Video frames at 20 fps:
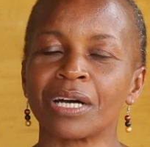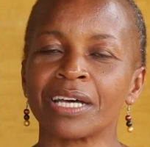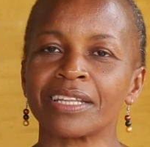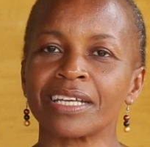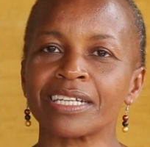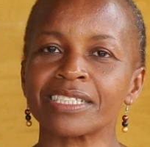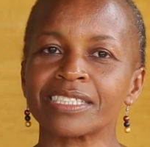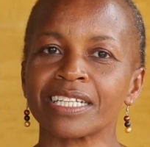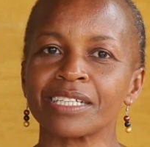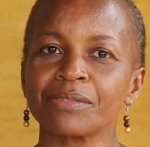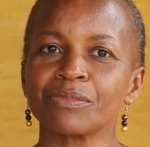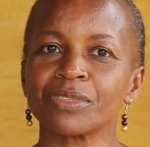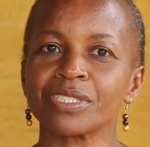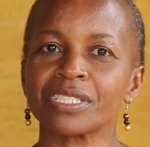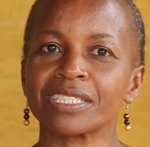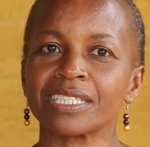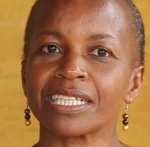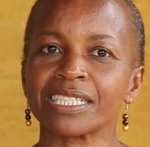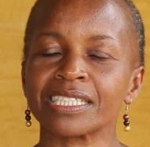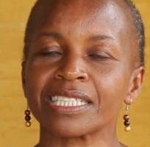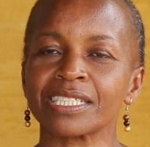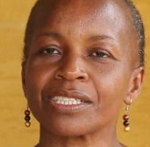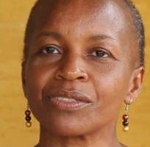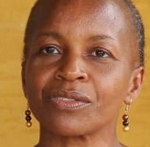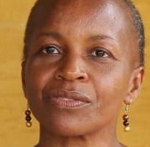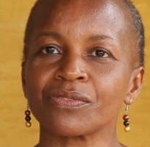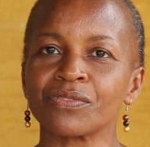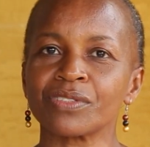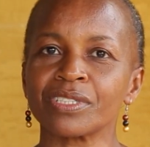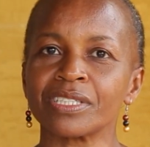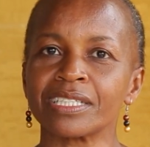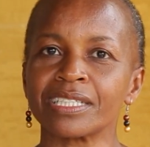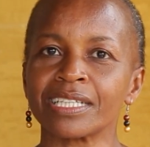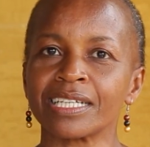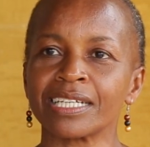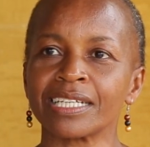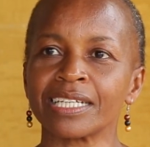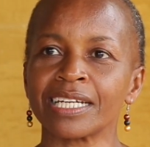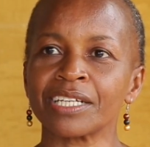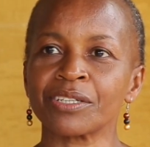at that time, we started off with
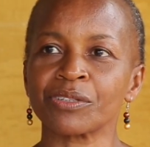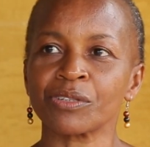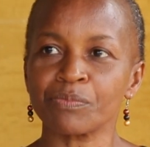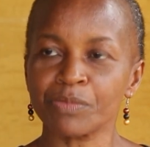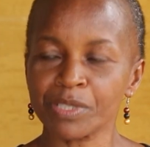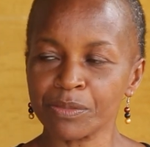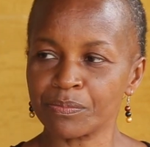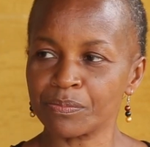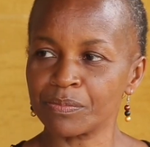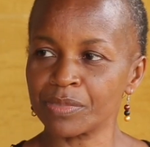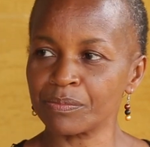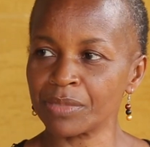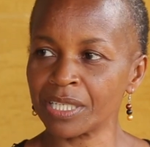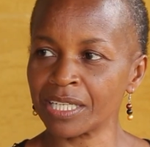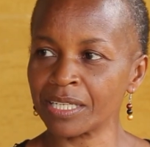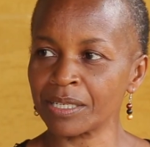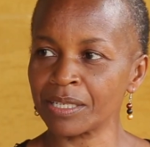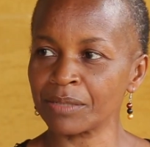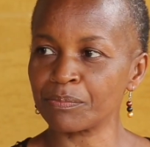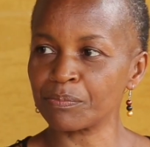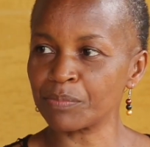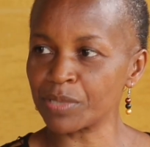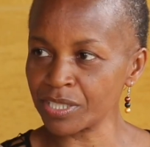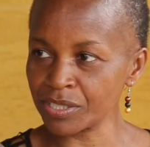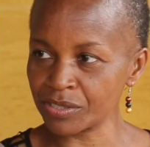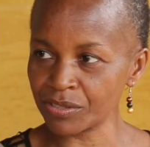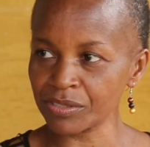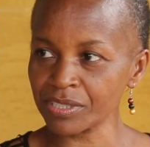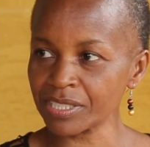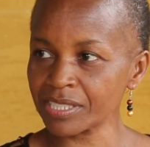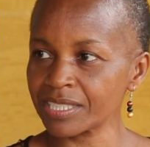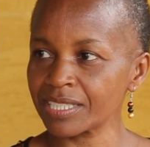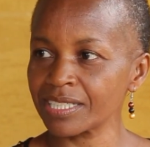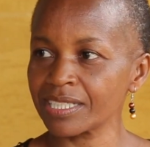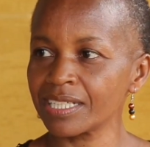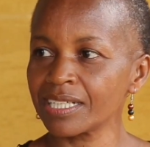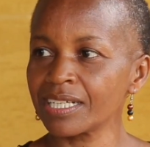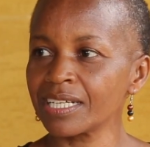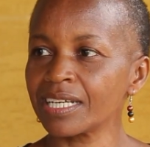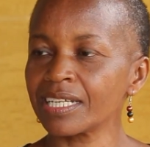the Nairobi prisons.
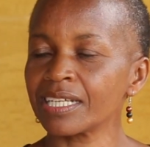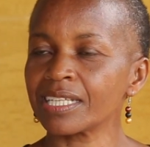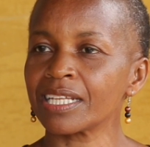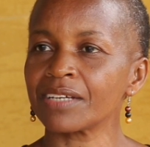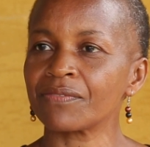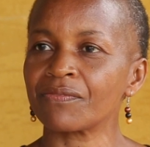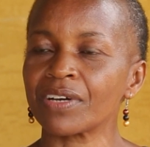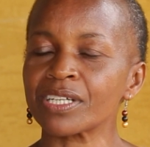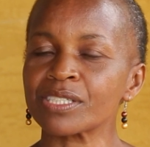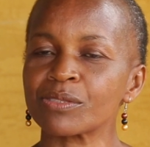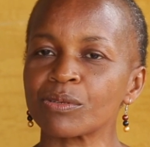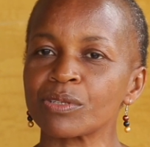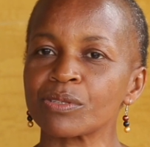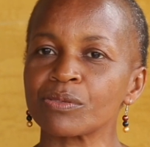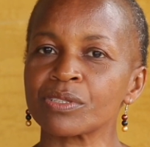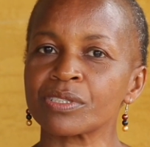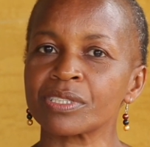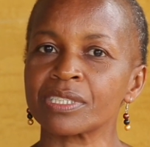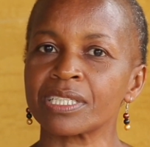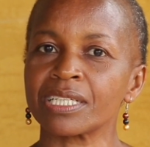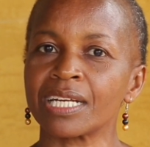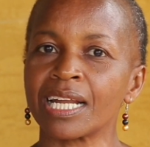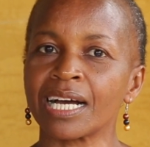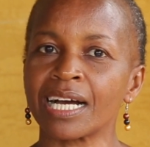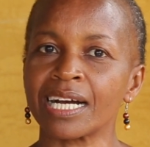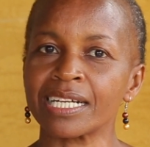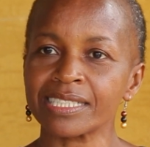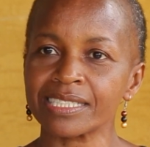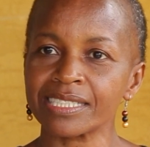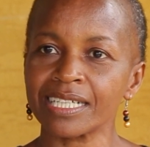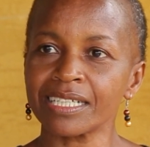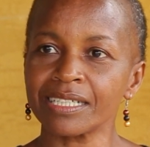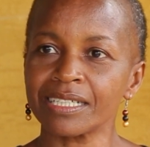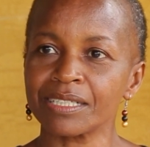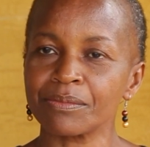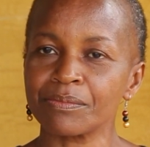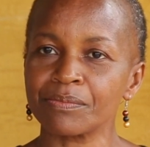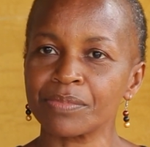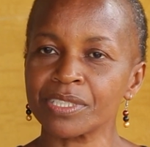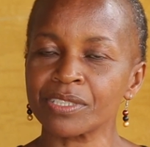The first one was Langata
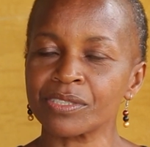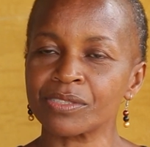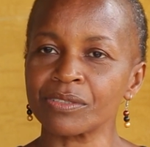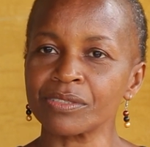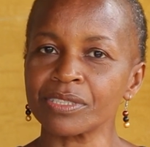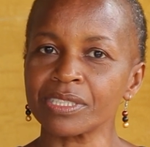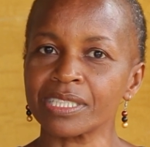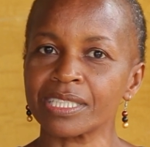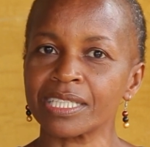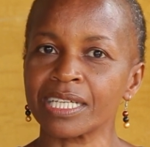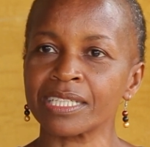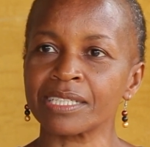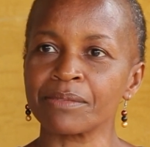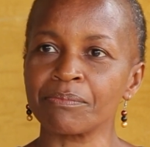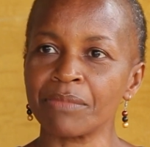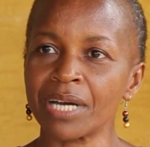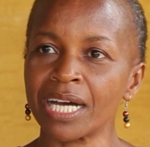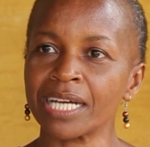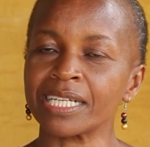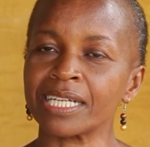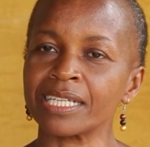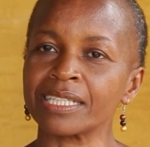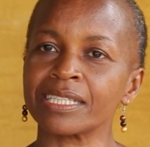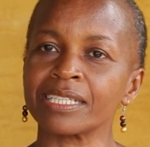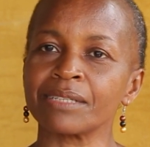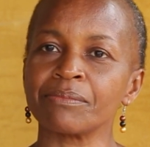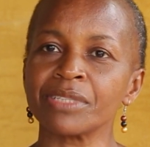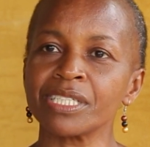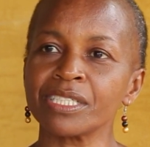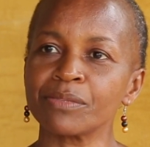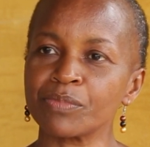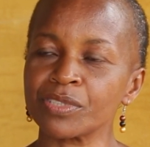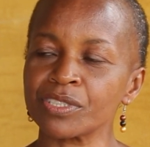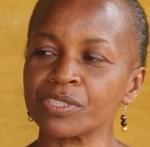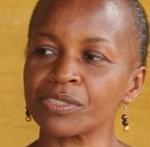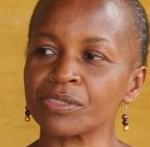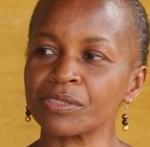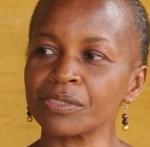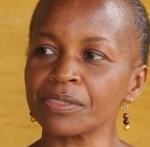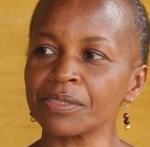prison, the Rimad and the main
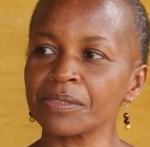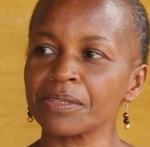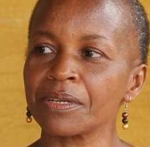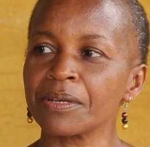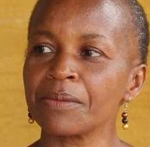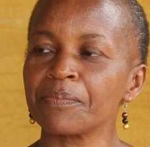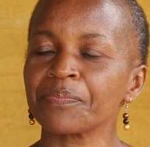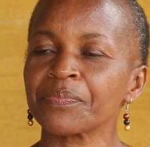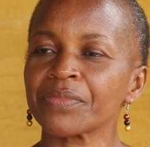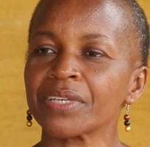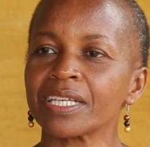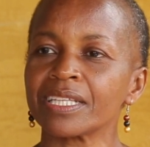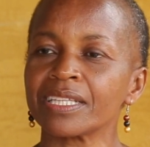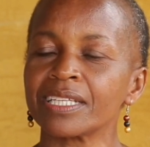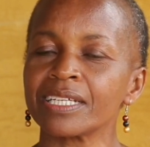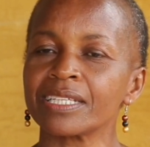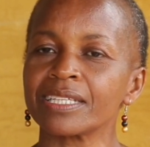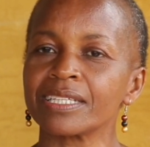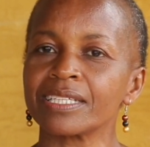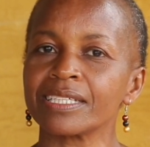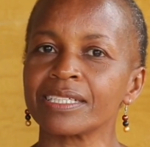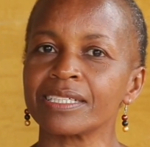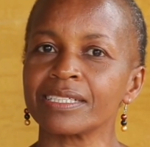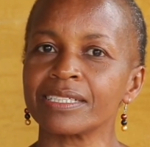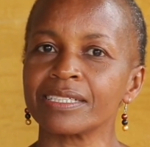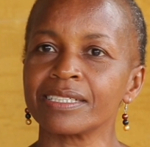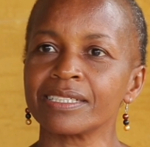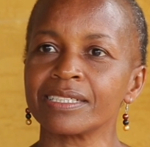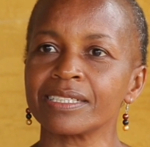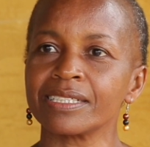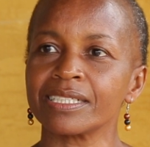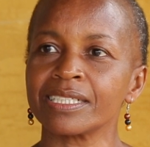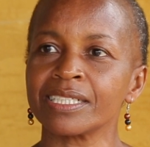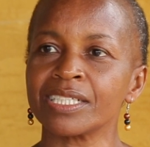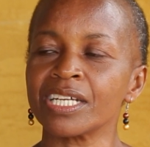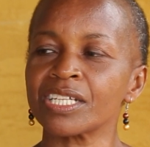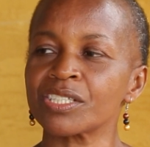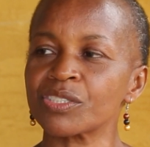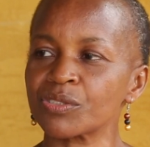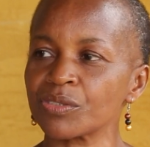prison. Then the
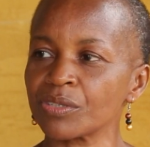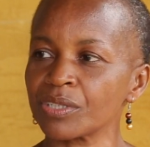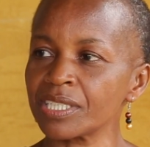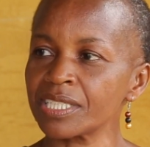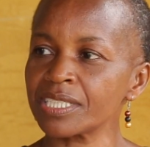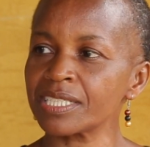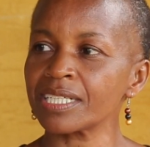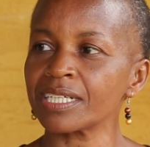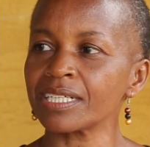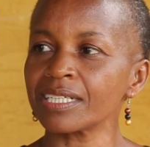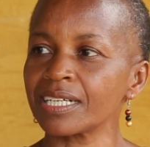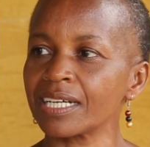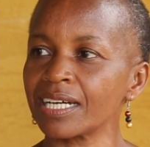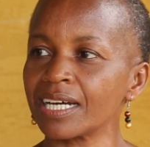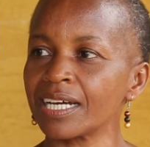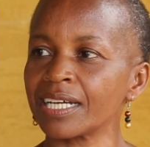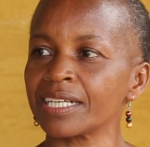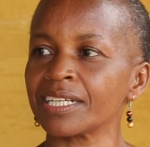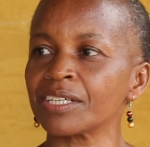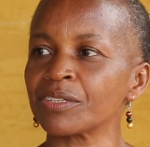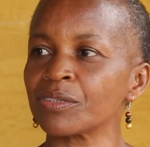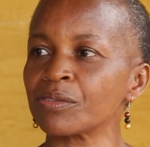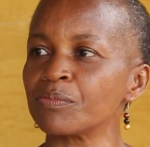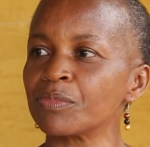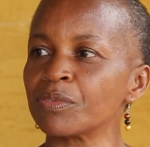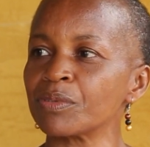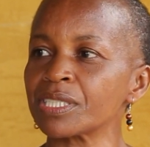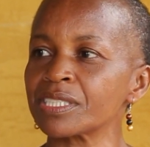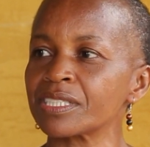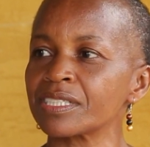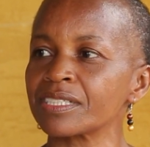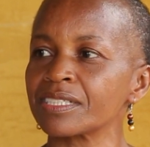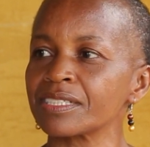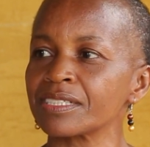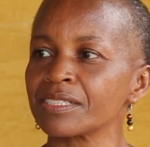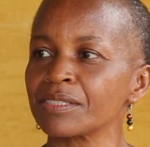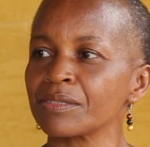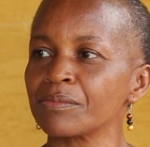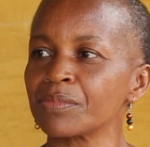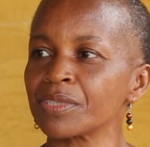industrial area and Nairobi West
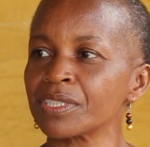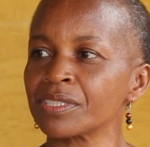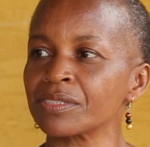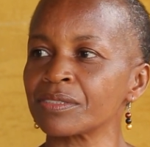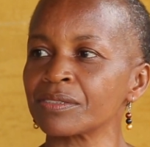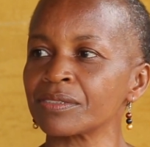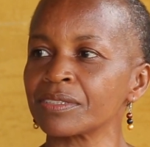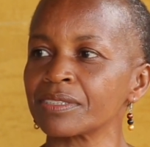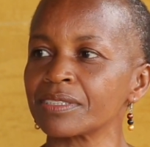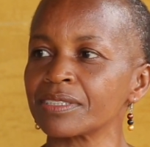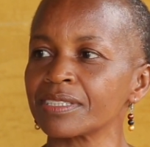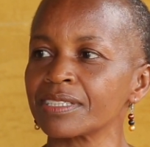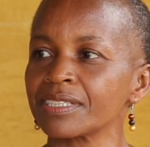prisons.